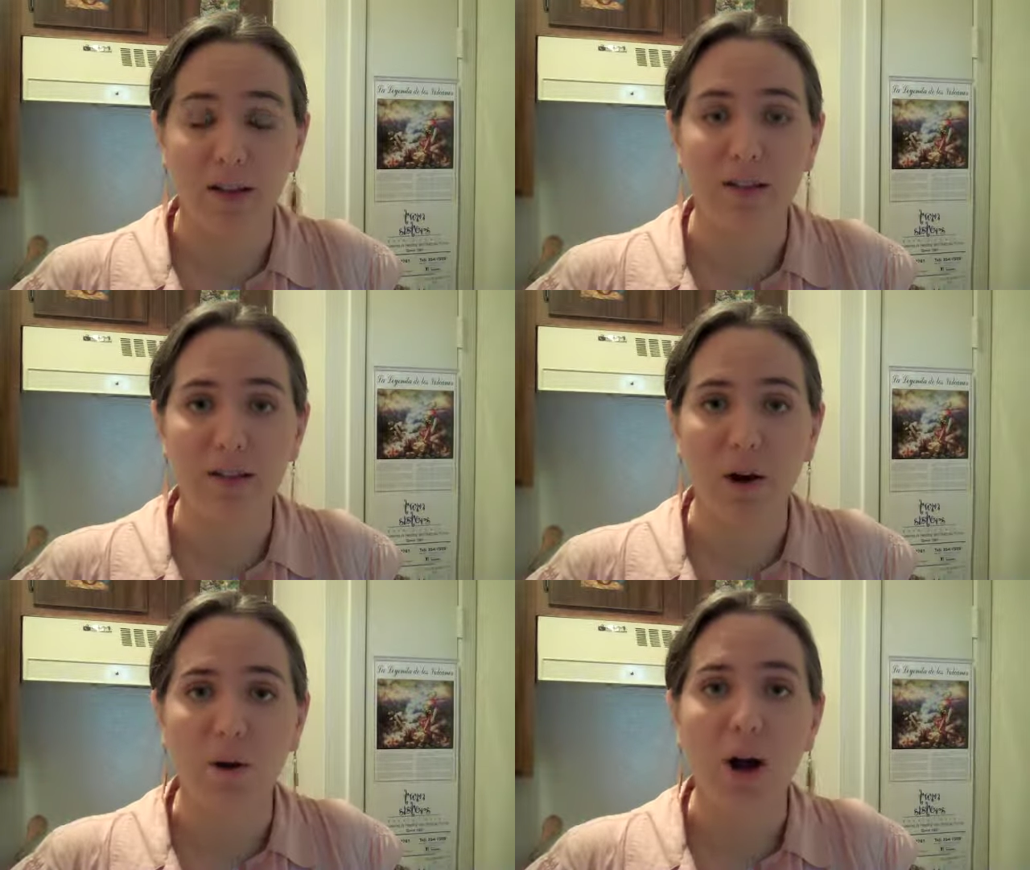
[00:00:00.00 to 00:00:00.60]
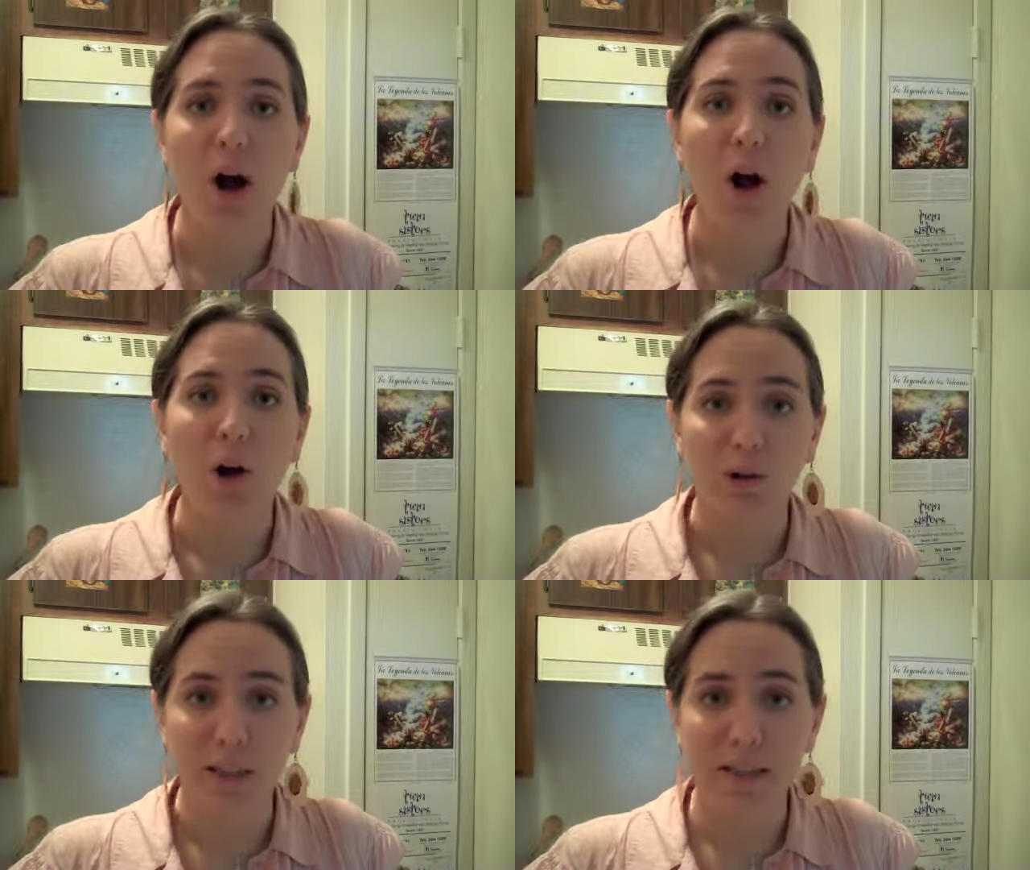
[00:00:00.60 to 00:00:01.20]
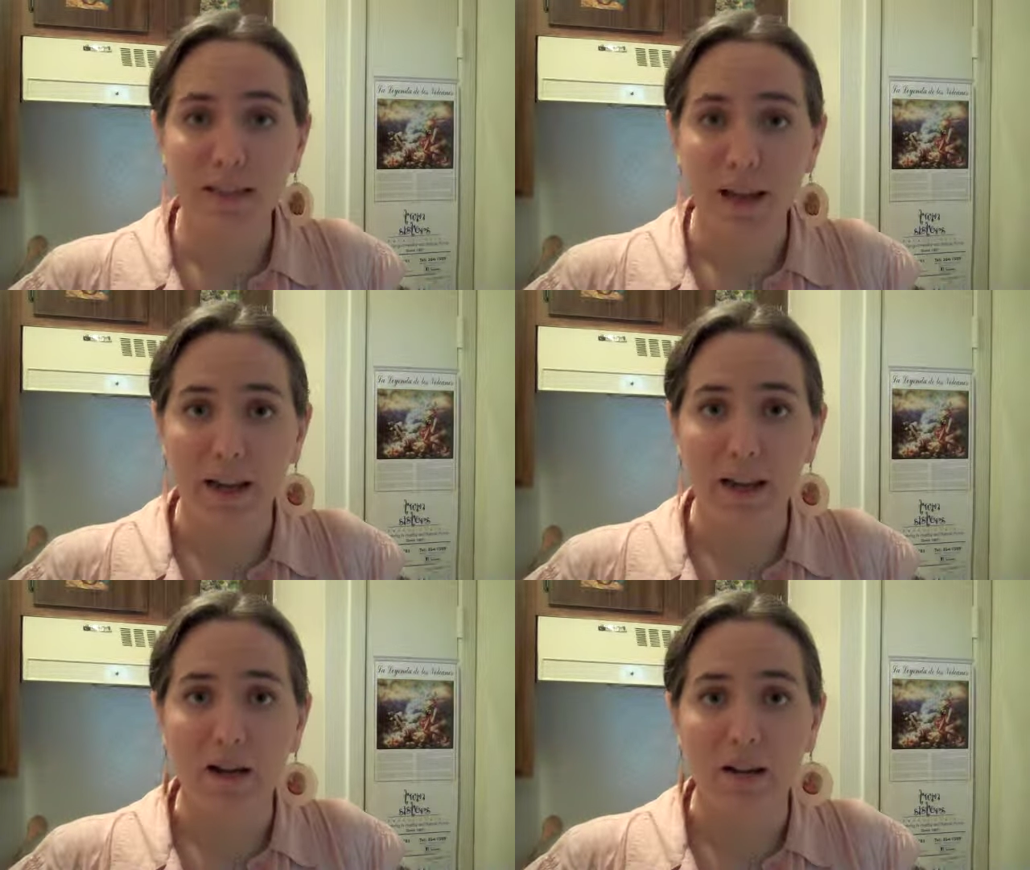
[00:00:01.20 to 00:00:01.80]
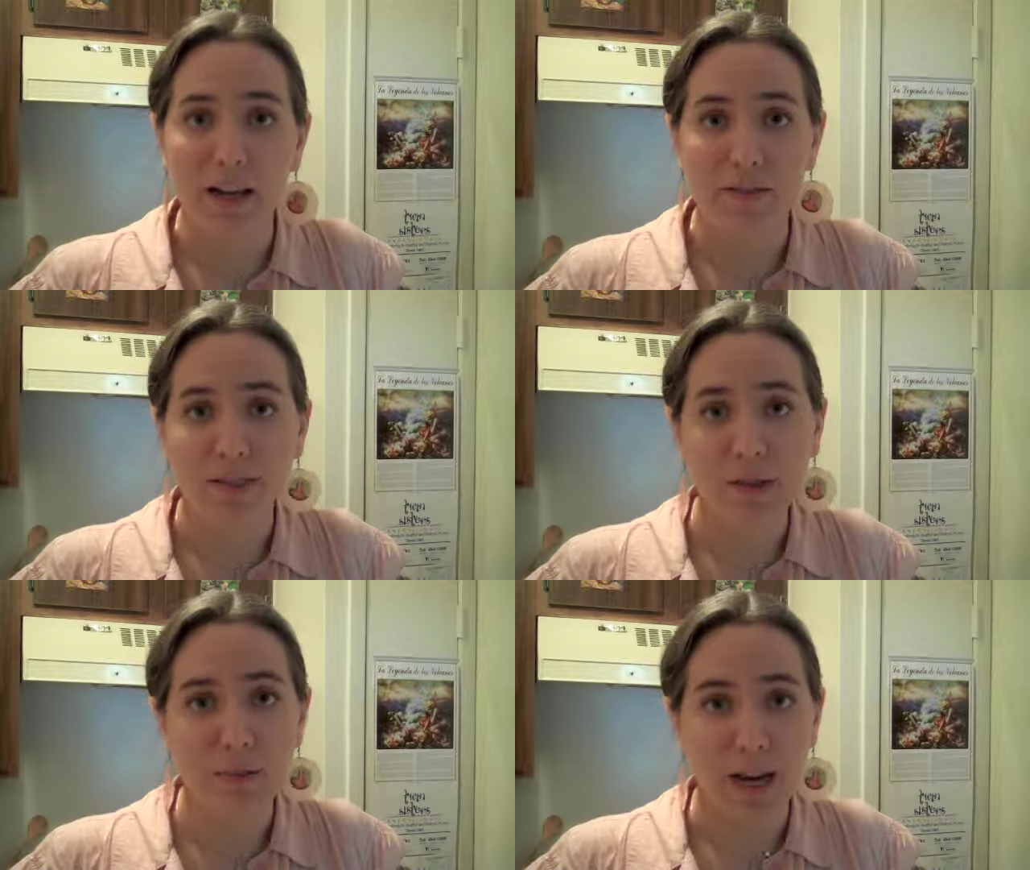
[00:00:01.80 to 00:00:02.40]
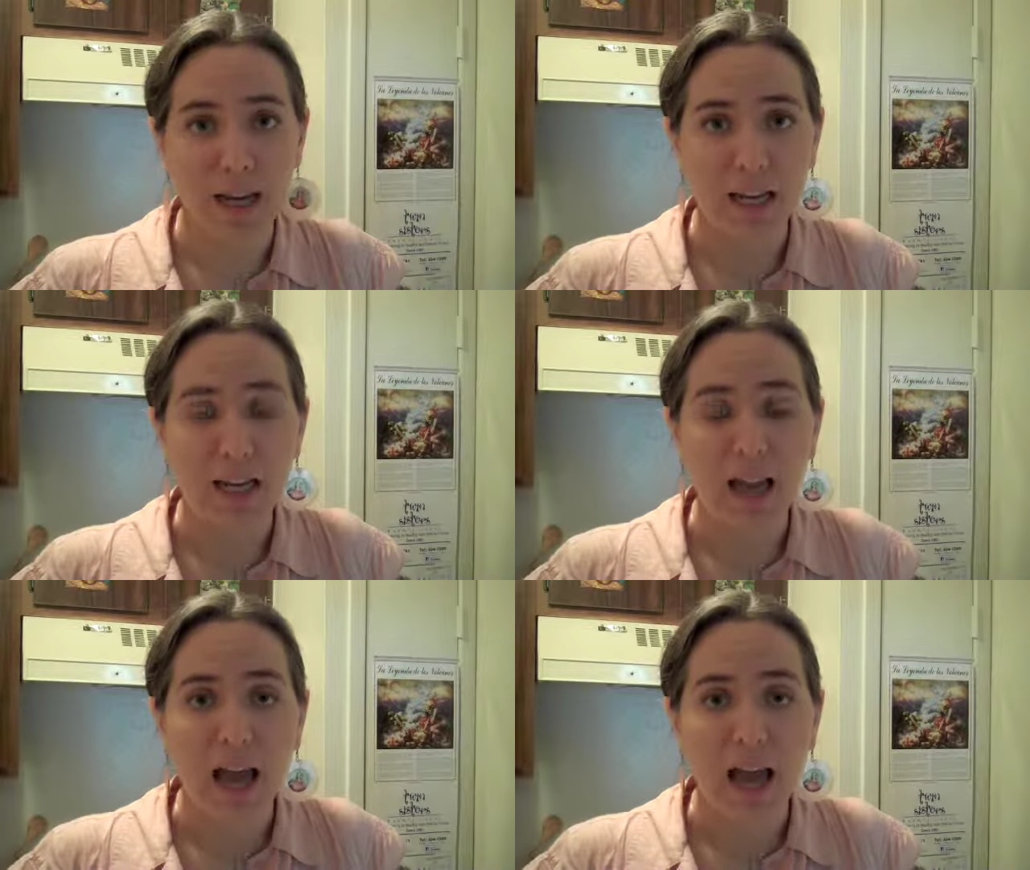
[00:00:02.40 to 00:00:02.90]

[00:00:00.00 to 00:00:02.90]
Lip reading: So hold on a second, I'll get everything ready